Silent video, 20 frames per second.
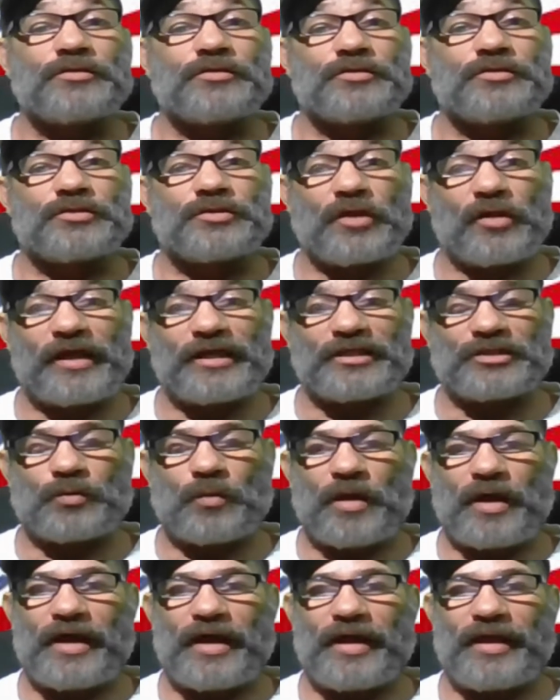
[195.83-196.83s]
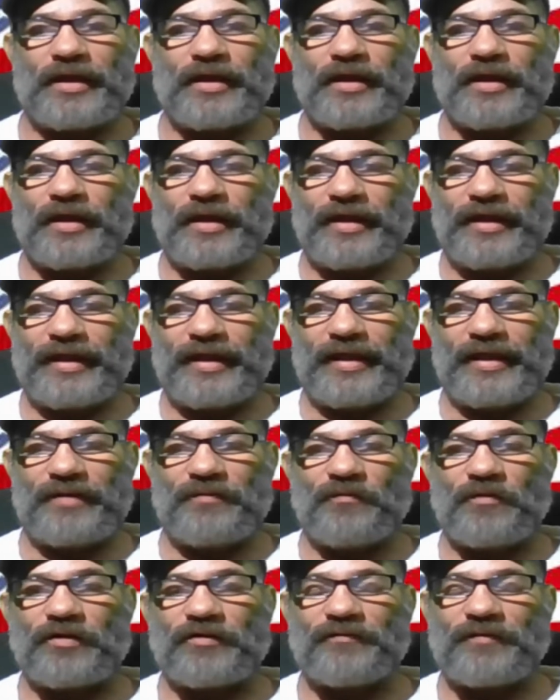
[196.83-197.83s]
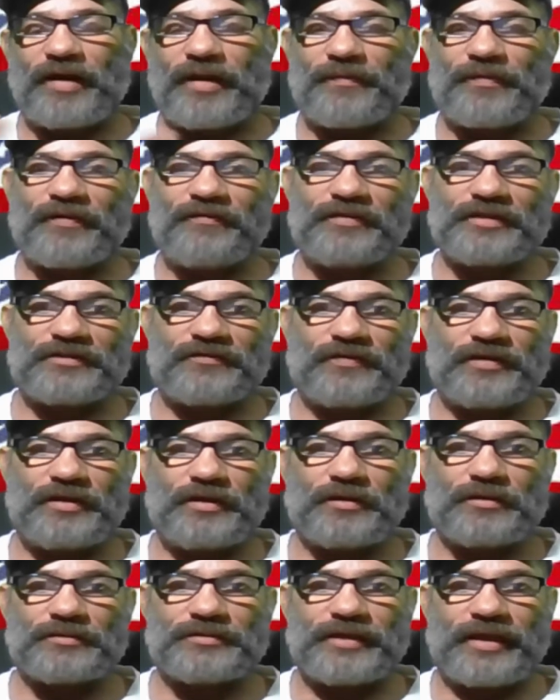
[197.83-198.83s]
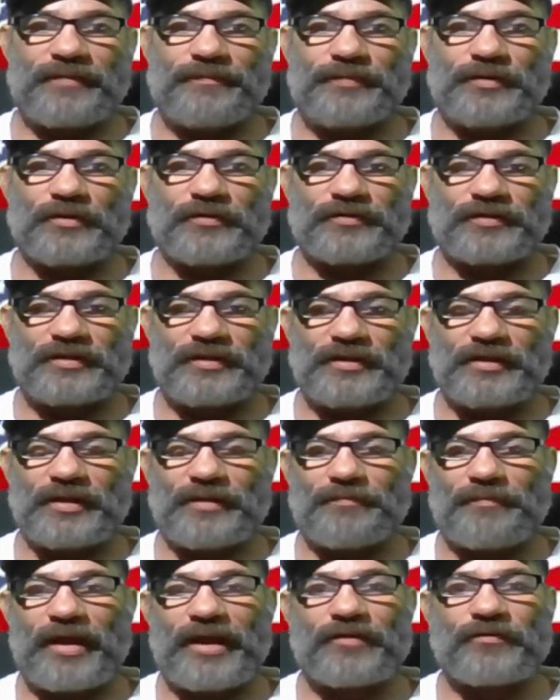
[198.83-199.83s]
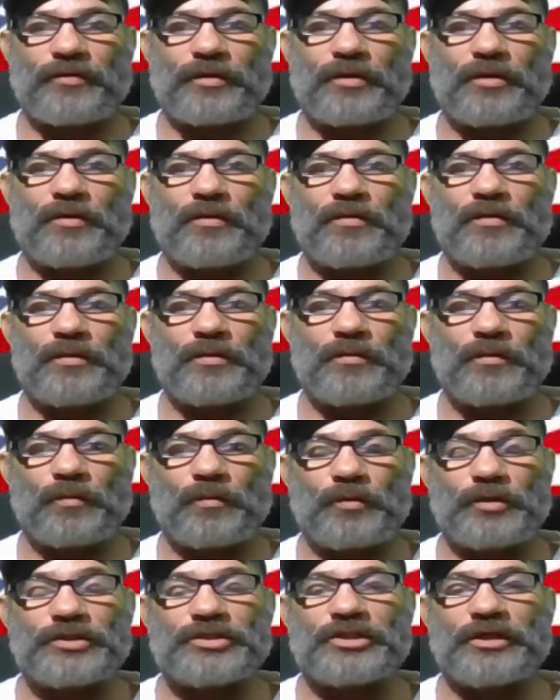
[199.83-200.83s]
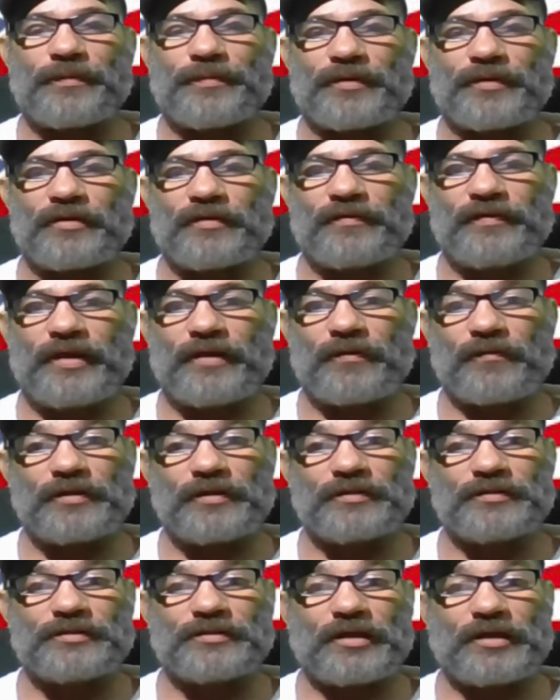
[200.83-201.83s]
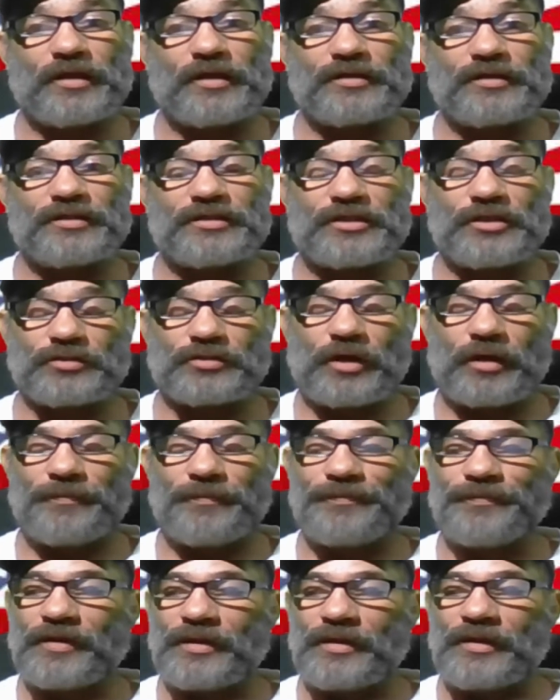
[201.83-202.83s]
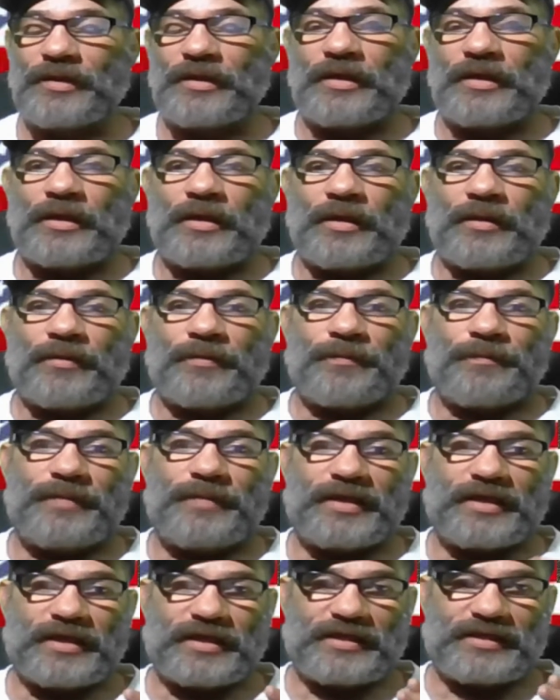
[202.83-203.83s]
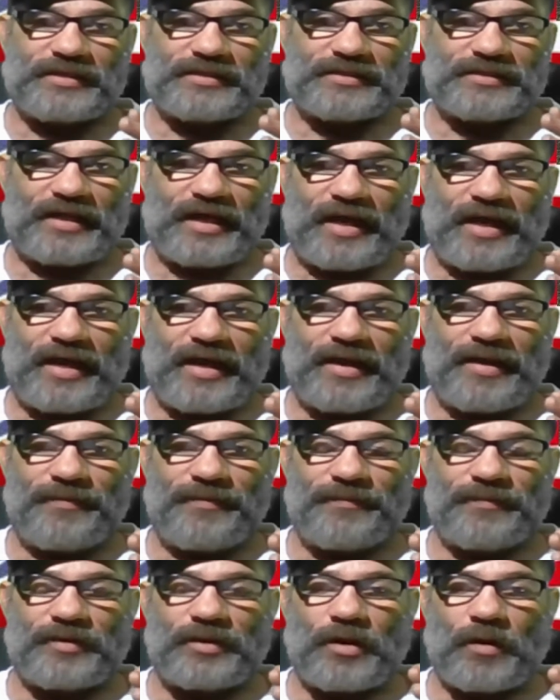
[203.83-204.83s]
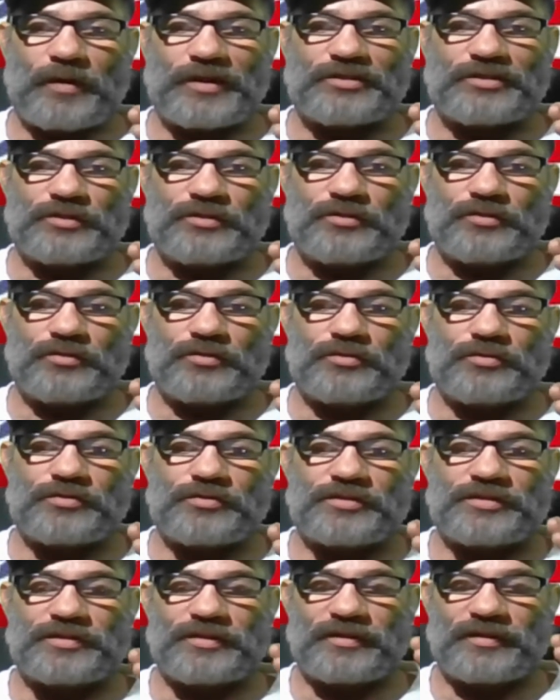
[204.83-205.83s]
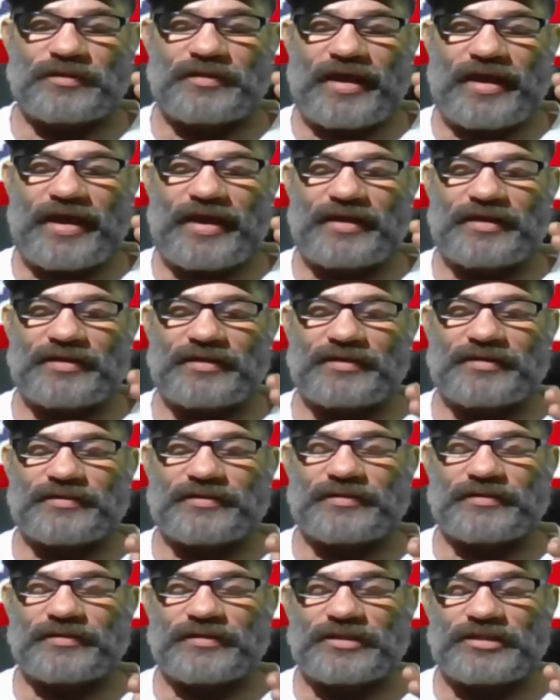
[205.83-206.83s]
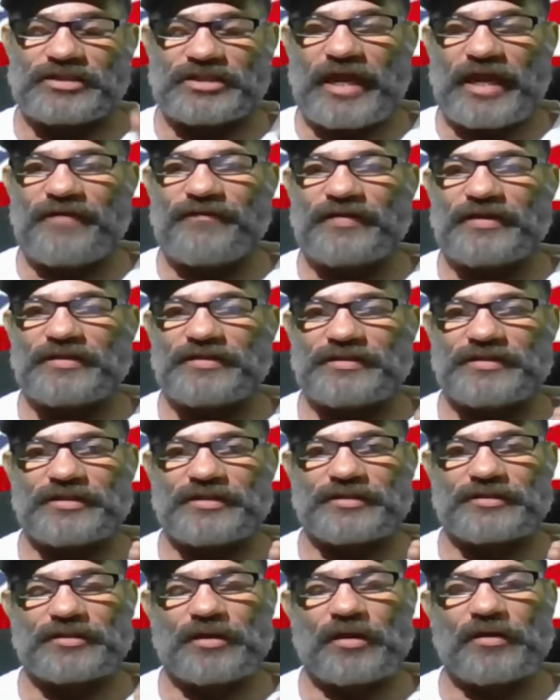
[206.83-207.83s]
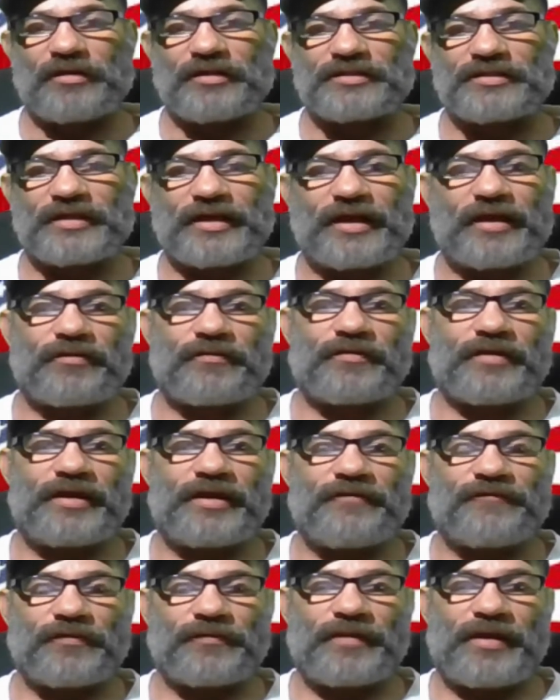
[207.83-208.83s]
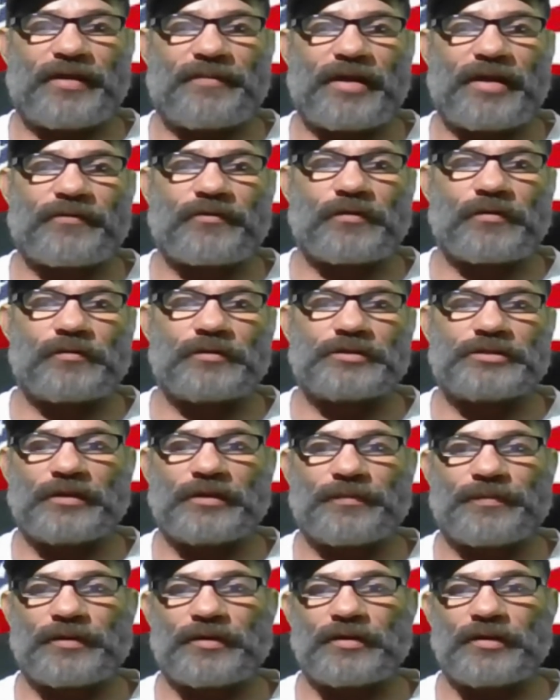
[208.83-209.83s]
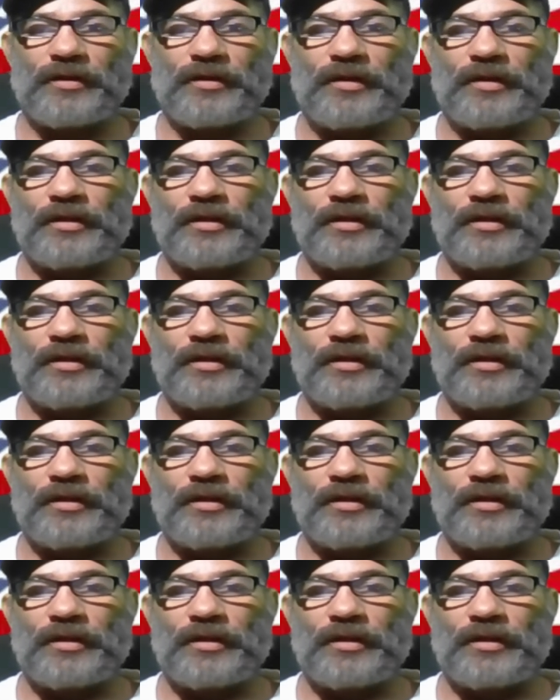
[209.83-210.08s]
So that's why uh, in one of my previous videos, I built the uh, micro wood chipper that runs on skill saw because I'm going to use that the shavings, the sawdust that I create from that microwood chipper